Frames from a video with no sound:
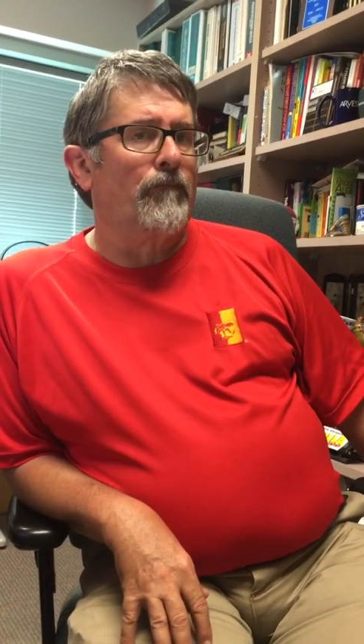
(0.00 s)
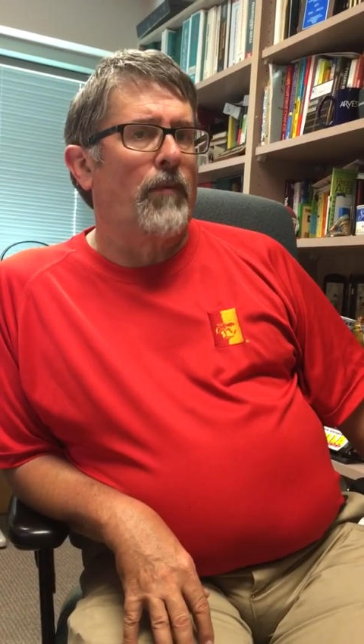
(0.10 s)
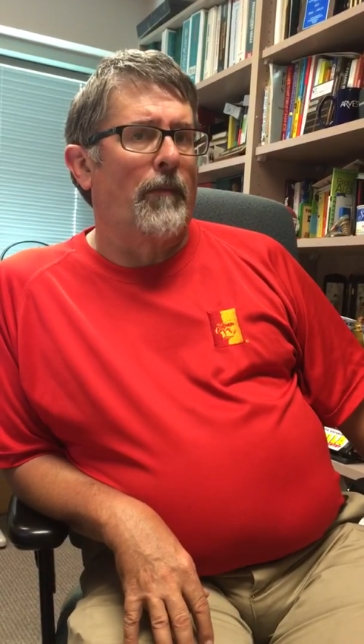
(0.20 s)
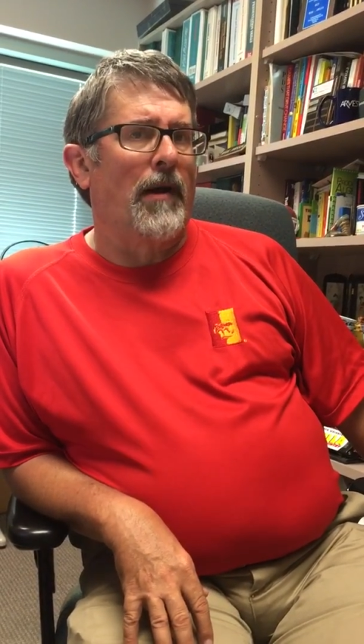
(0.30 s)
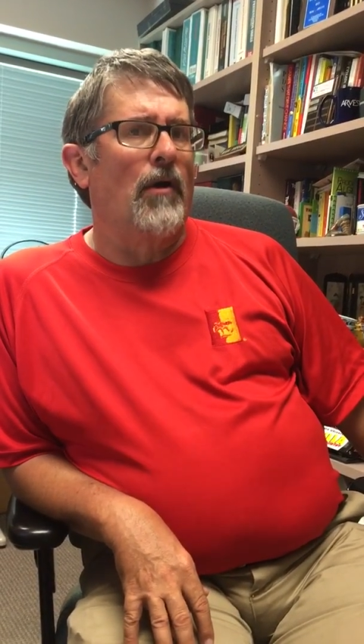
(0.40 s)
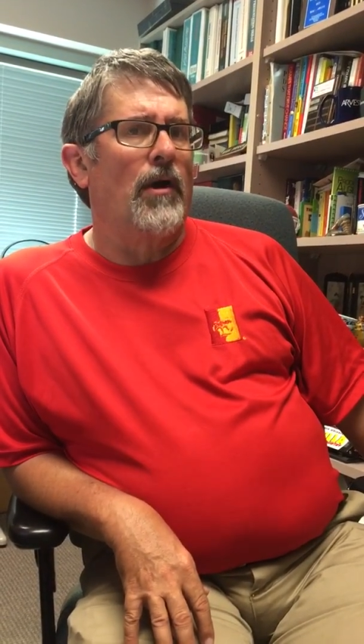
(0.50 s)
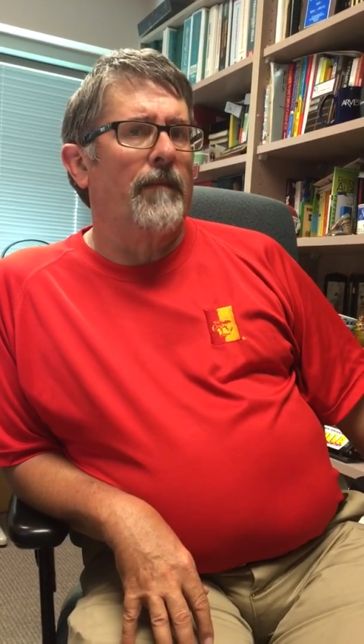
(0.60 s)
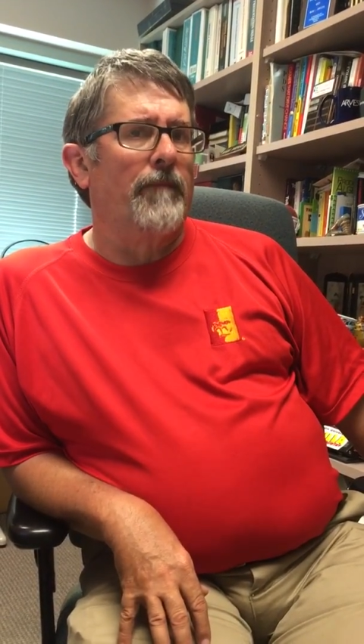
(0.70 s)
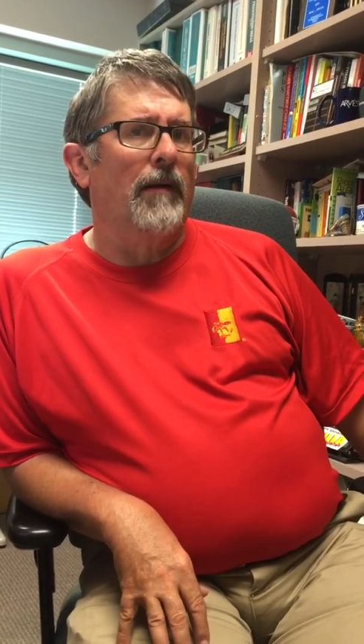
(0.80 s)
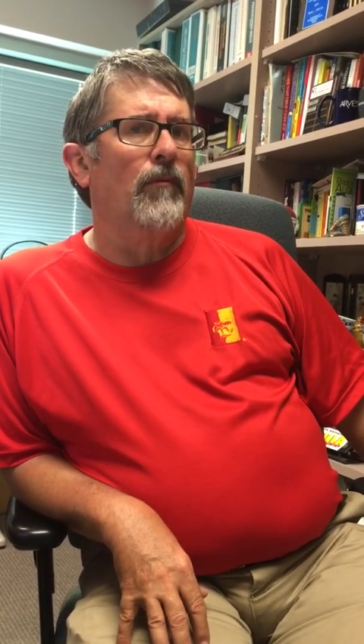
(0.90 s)

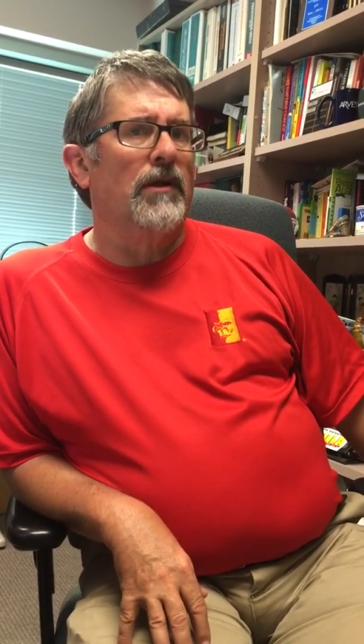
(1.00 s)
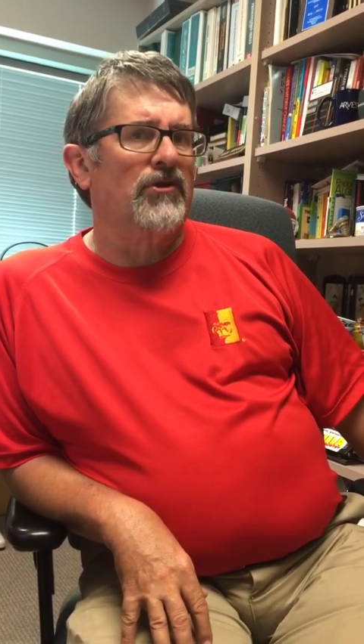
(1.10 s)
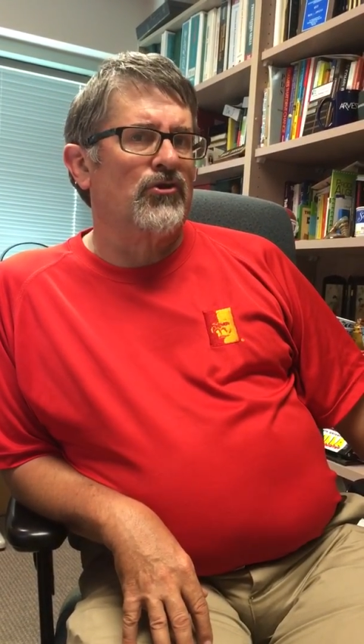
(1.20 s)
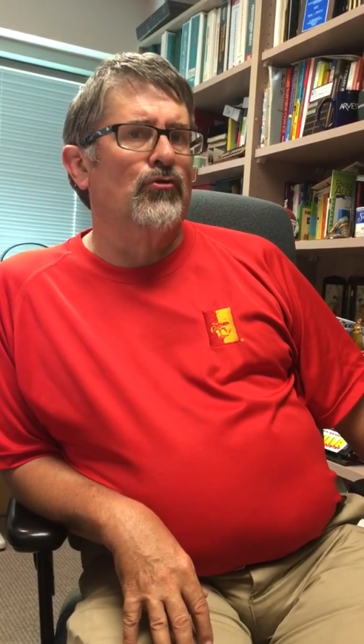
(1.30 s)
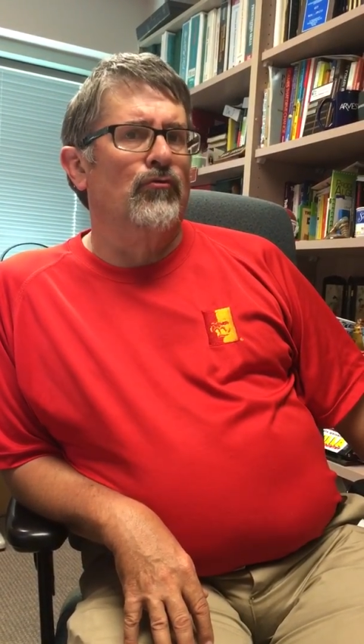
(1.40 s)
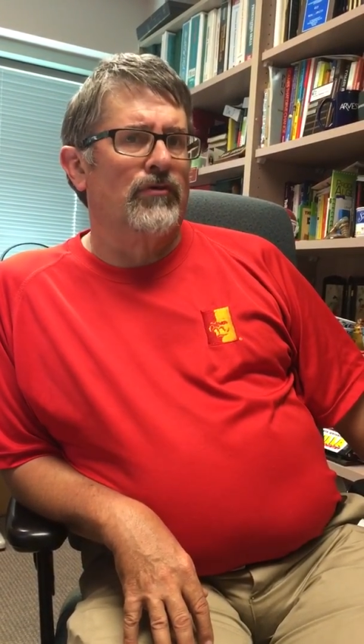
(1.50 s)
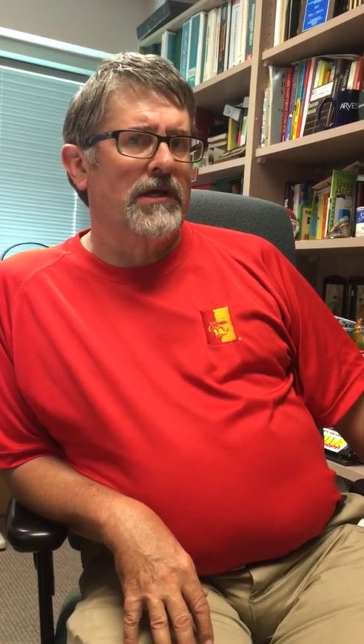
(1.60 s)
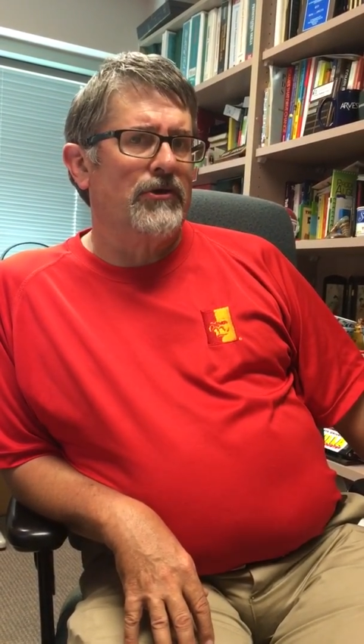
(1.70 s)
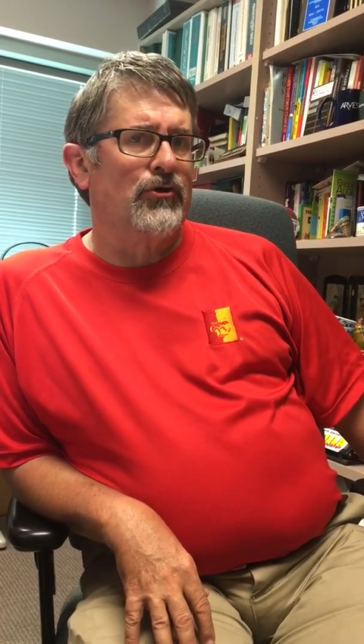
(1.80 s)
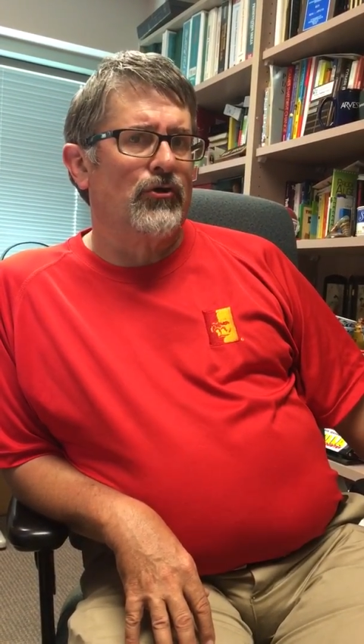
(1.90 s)
preparing public school
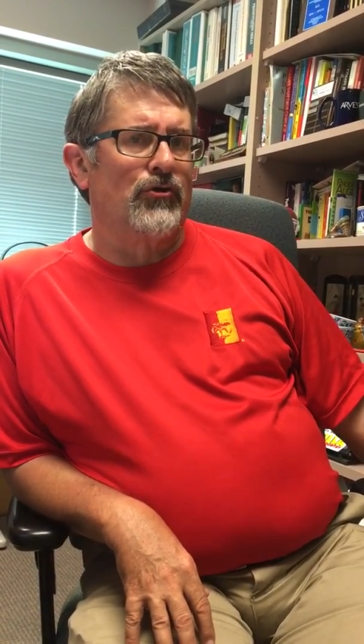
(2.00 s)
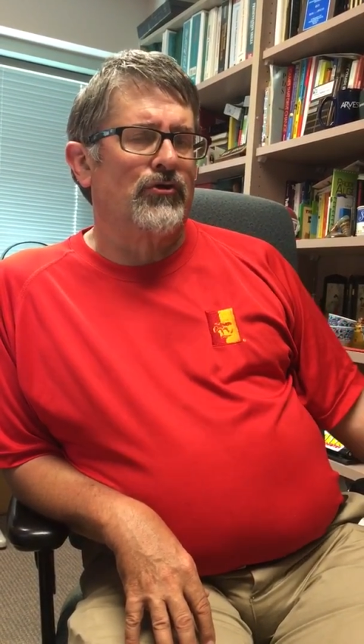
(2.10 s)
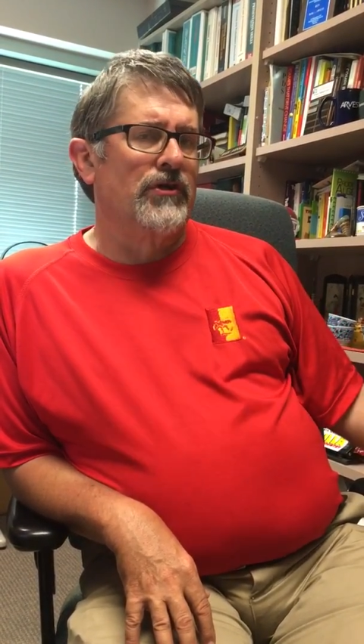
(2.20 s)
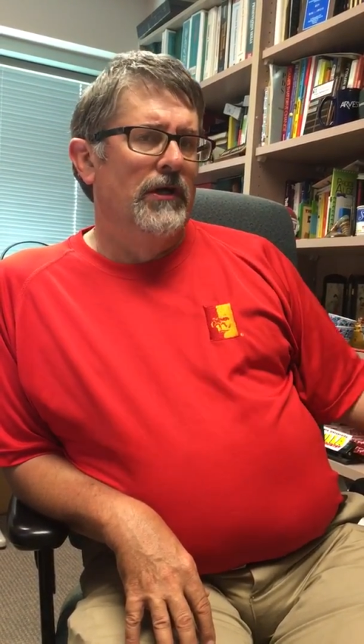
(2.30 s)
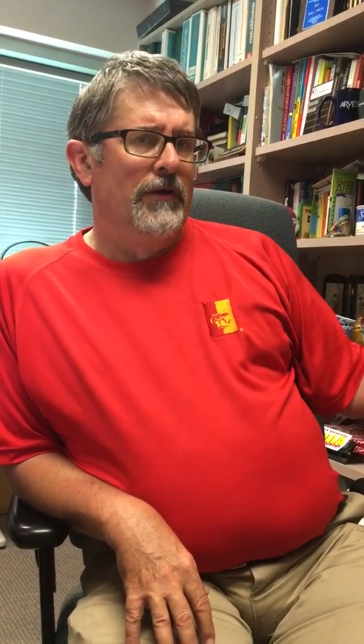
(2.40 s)
teachers